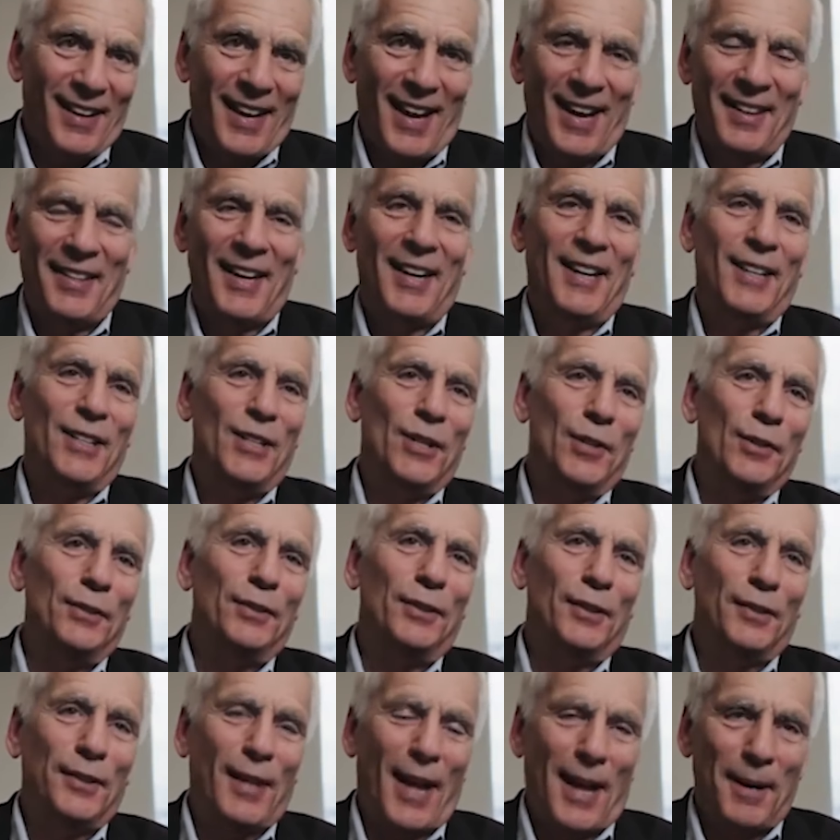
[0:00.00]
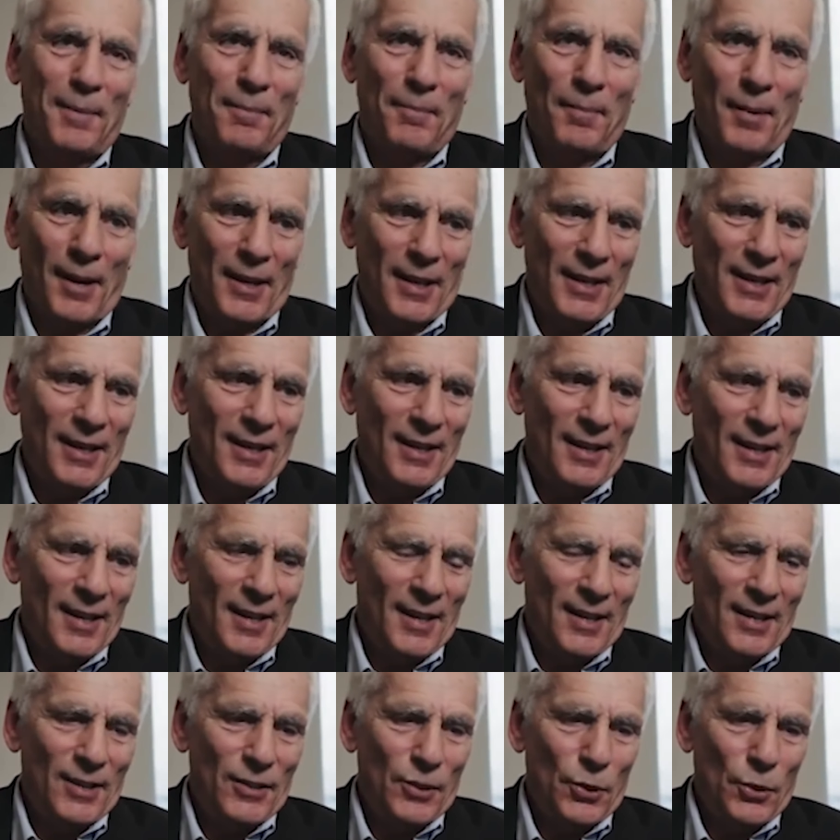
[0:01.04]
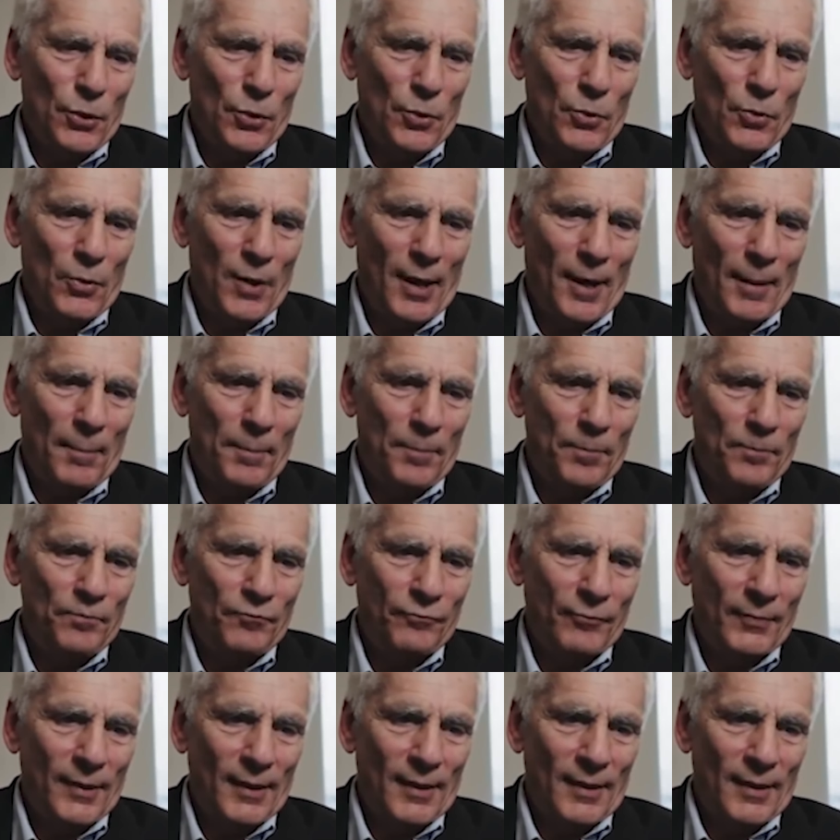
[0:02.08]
and then it uses that money to I